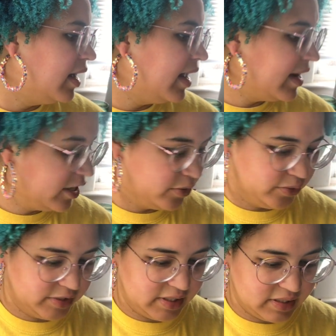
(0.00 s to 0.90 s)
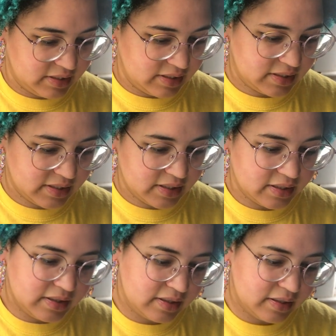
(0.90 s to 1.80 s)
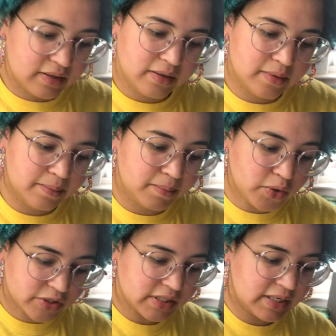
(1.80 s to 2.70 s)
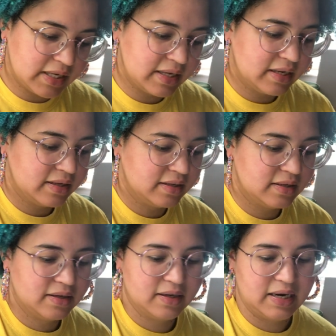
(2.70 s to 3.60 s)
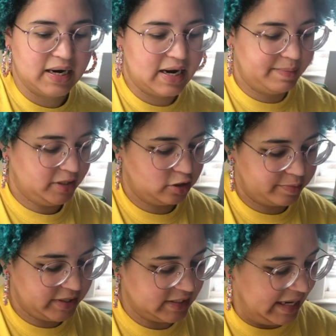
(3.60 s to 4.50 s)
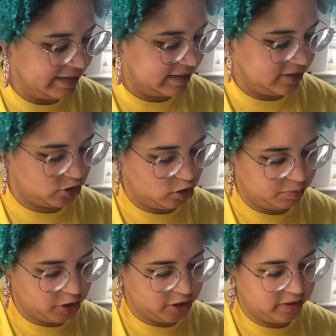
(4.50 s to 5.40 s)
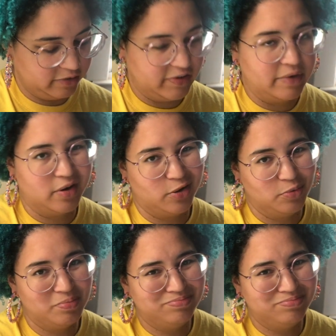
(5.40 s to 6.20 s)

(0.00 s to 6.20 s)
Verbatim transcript: Any whoosies. Mostly, I'm a little bit sad that this sculpture found a home.